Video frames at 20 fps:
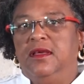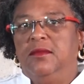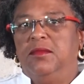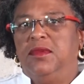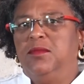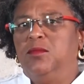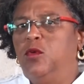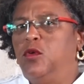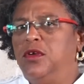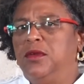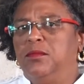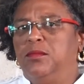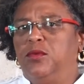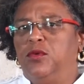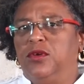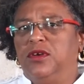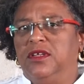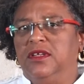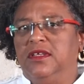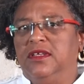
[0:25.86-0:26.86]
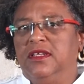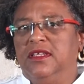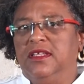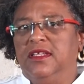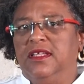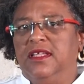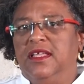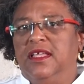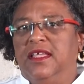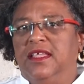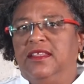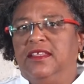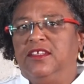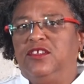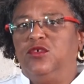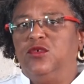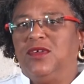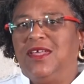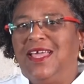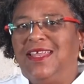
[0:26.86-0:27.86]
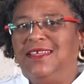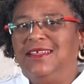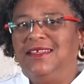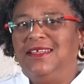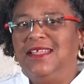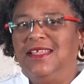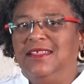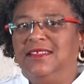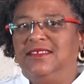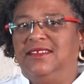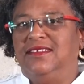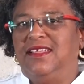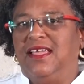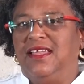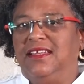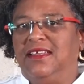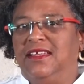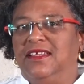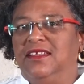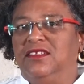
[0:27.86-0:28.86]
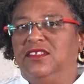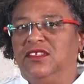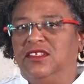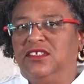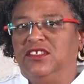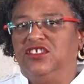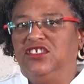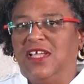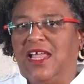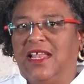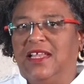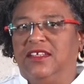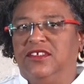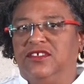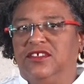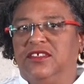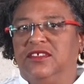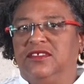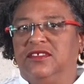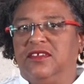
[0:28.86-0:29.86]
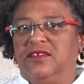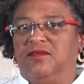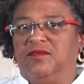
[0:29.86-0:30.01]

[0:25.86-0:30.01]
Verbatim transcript: but more importantly, that you get an insight into the challenges